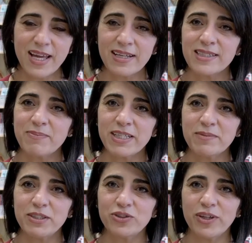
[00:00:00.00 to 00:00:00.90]
And it's meant
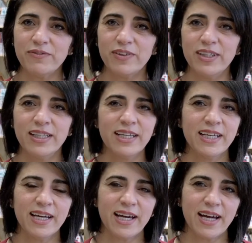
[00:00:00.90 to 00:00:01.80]
to be joyful.
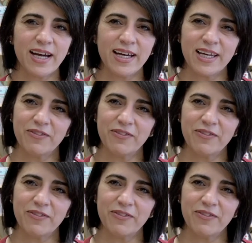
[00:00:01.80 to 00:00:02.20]
Uh,